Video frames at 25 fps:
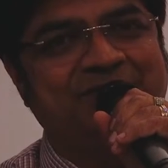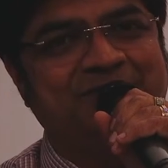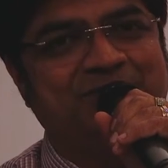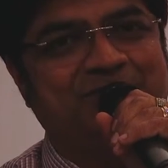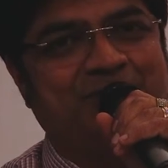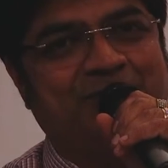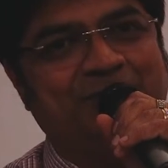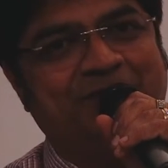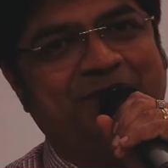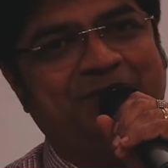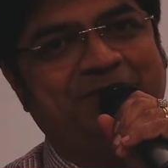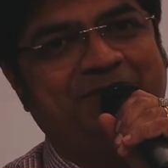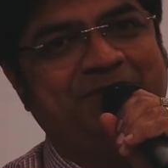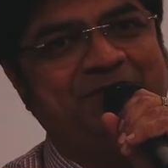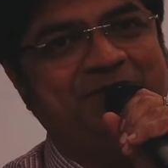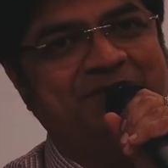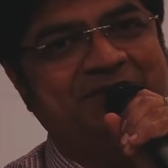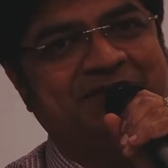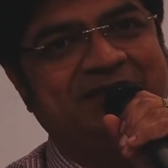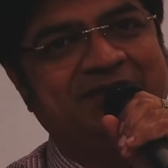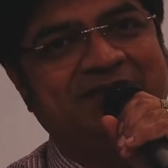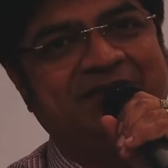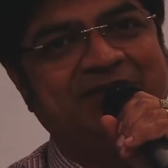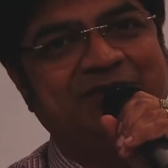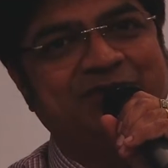probably
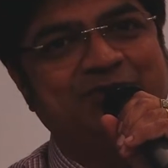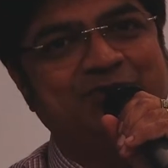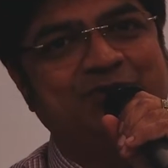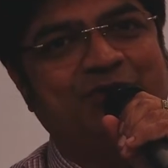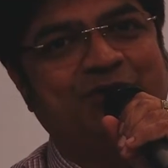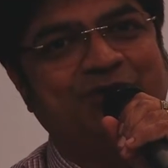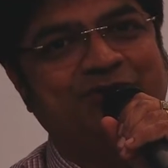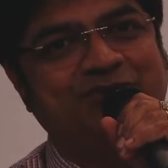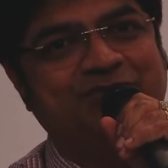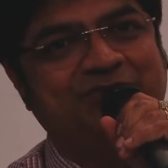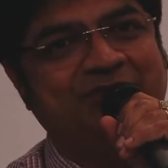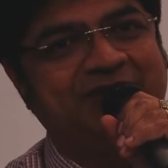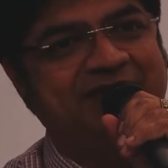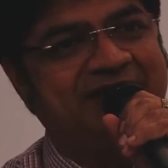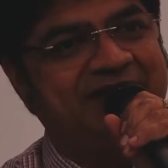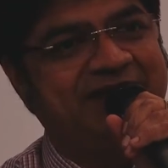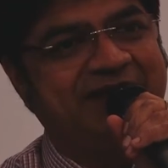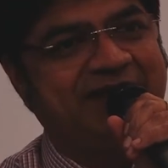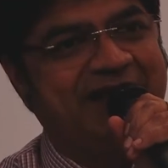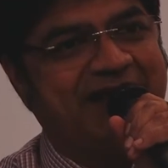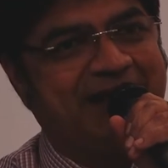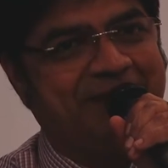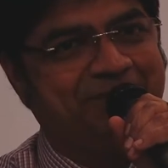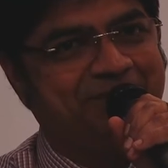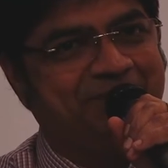within a 2 or 3
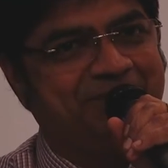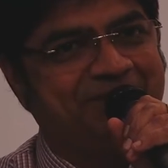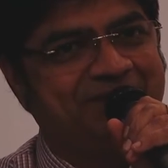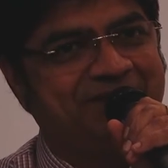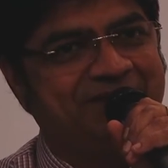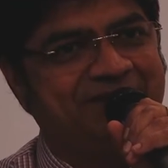day gap.